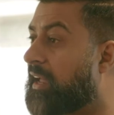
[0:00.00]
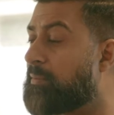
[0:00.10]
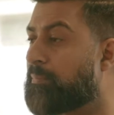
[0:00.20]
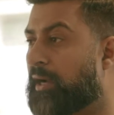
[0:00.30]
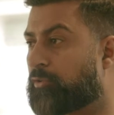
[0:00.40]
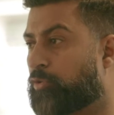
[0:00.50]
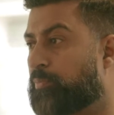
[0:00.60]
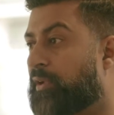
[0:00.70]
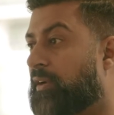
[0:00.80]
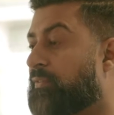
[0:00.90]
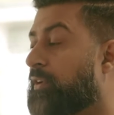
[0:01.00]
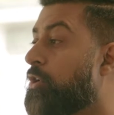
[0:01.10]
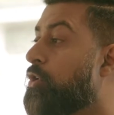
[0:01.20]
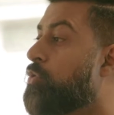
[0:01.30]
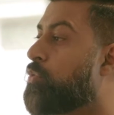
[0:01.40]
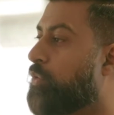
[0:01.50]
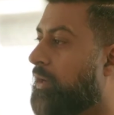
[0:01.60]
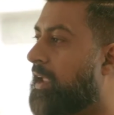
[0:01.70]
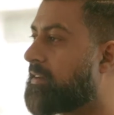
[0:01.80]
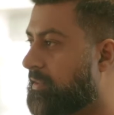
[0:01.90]
at Impact Hub Bradford, who
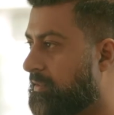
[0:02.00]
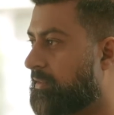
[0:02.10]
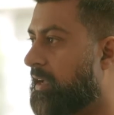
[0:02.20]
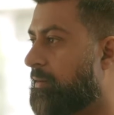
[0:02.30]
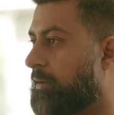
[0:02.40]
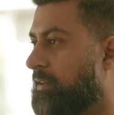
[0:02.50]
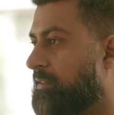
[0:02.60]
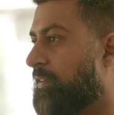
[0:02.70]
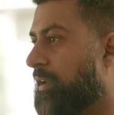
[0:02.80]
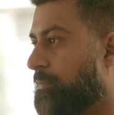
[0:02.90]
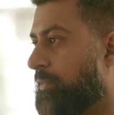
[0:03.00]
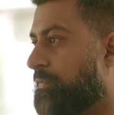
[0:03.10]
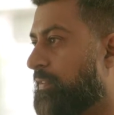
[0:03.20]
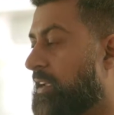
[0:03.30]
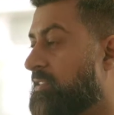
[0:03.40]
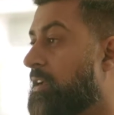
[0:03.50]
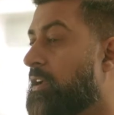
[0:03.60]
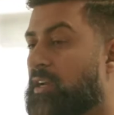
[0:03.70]
led that development phase,